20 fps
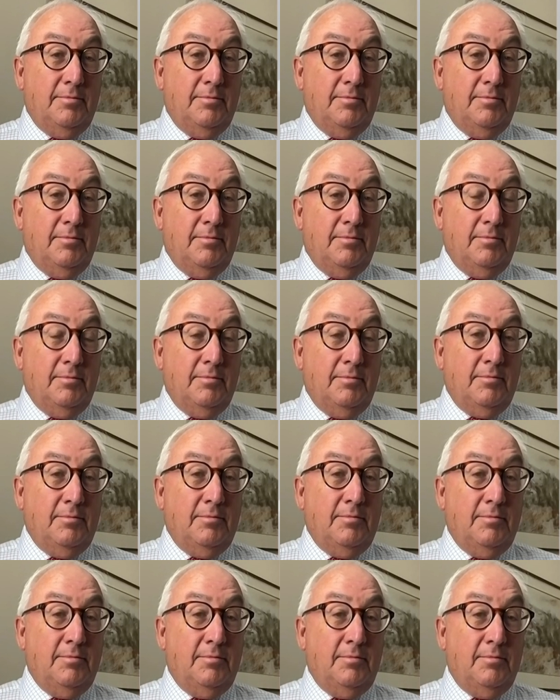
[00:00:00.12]

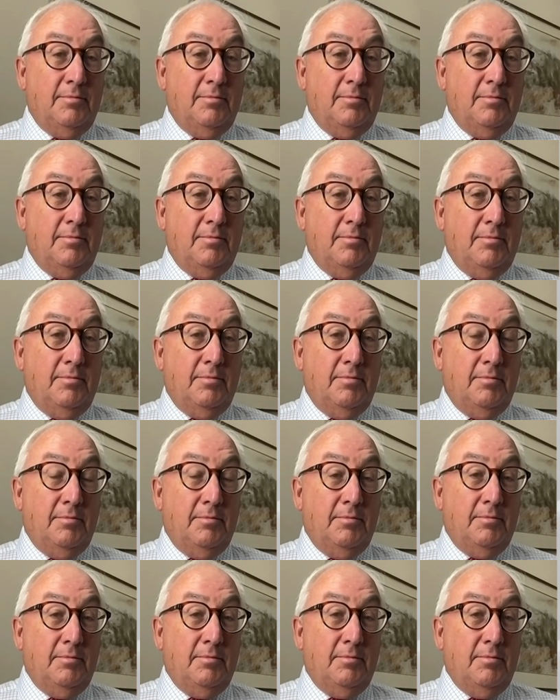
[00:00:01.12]

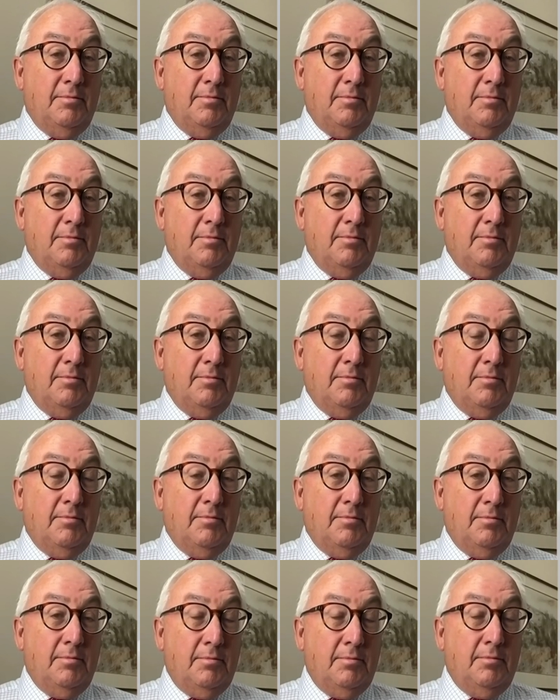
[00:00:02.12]

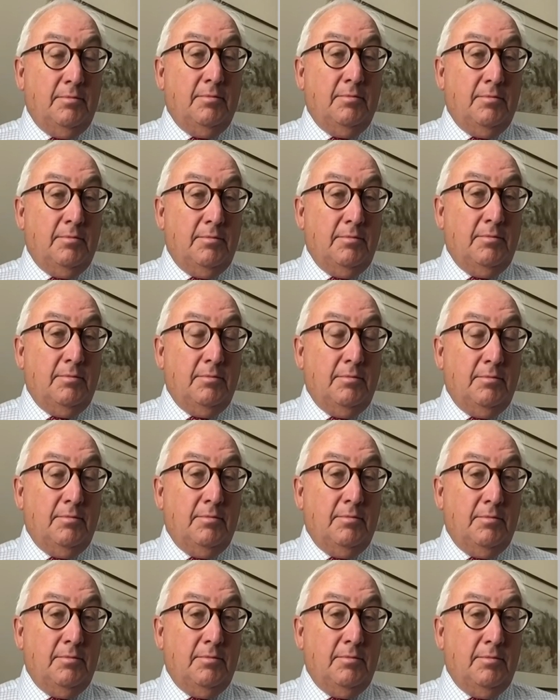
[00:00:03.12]

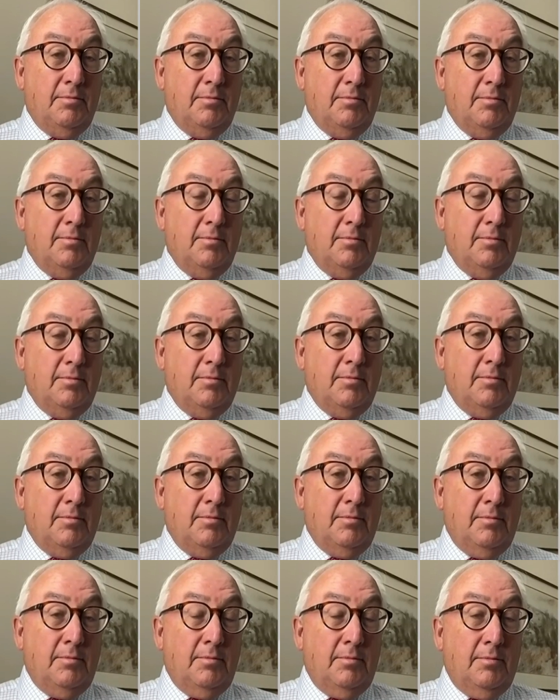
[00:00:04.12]

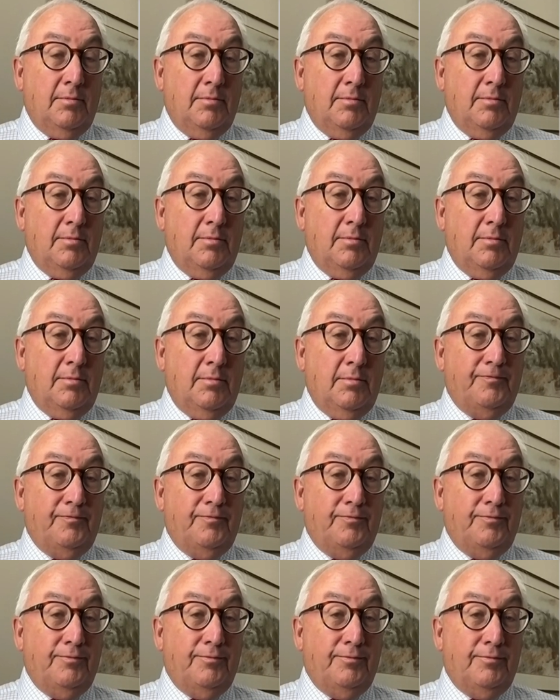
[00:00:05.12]

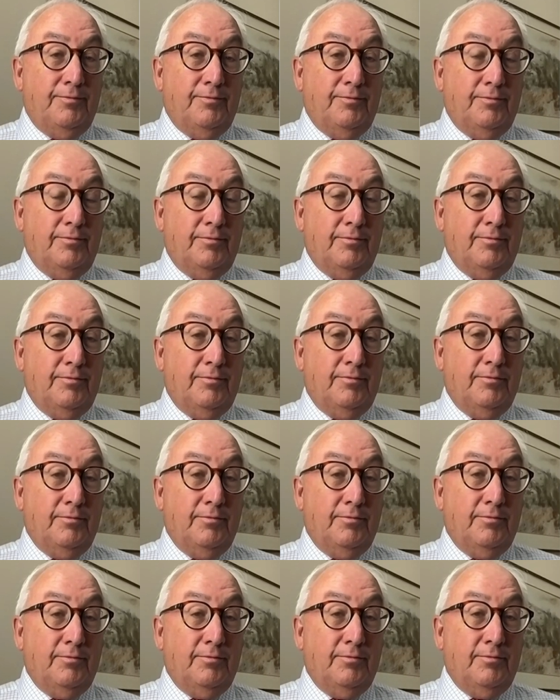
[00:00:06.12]

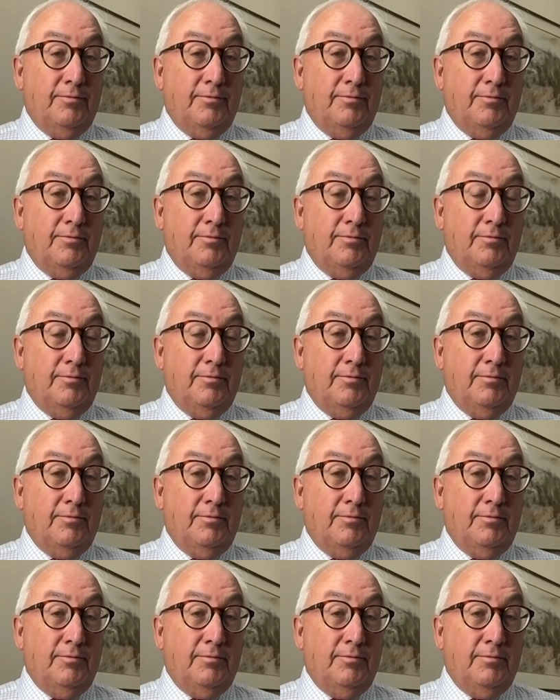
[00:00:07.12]
The person shown says nothing.